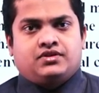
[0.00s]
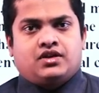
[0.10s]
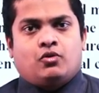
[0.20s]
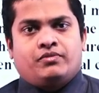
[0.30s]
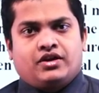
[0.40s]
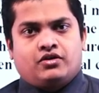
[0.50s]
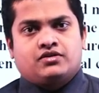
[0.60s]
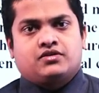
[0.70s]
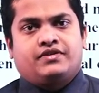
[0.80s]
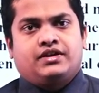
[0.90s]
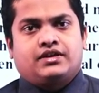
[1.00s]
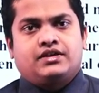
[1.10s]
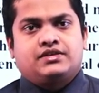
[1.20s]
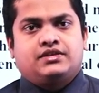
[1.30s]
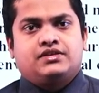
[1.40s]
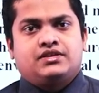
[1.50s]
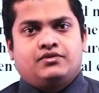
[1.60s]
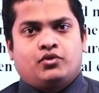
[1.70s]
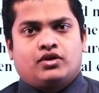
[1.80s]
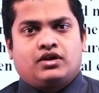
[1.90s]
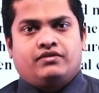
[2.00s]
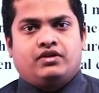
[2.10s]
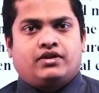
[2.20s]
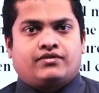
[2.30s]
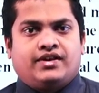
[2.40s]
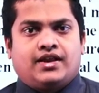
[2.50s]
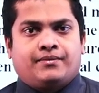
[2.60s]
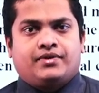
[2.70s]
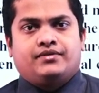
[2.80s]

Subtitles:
Now, because of increase in the seawater level, what will happen?